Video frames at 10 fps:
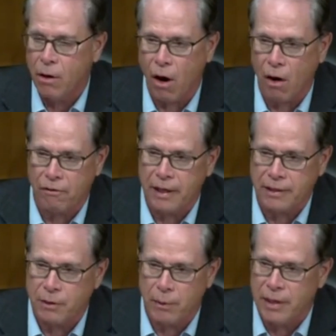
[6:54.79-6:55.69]
all
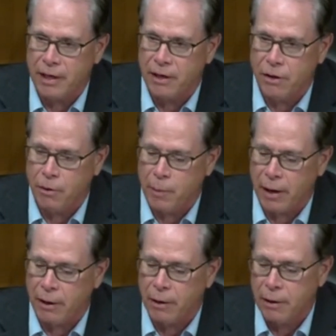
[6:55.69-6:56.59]
things that we need to do
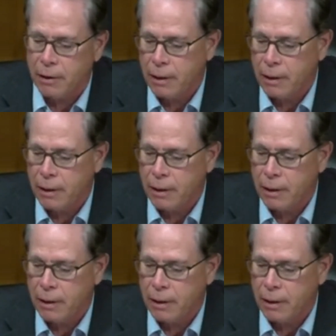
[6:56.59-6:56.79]
better.